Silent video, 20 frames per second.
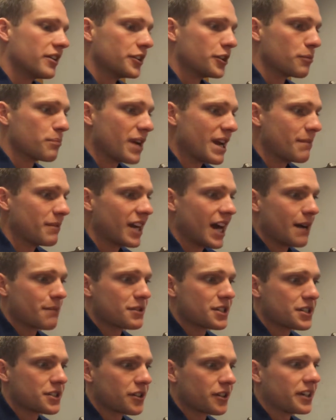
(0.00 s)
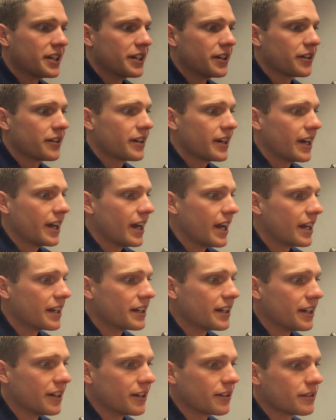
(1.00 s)
Your payment options are here and
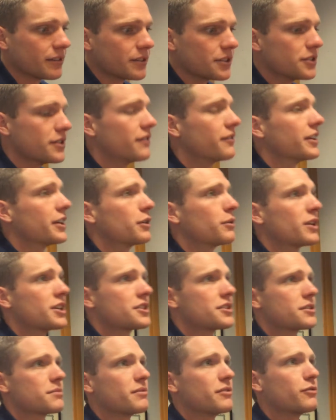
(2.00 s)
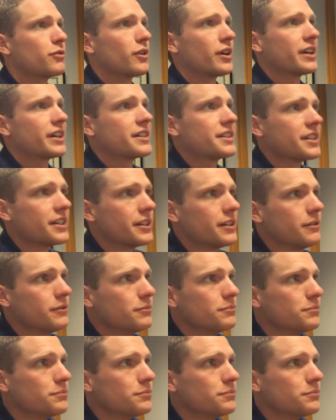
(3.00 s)
here. Do you have any questions before I continue?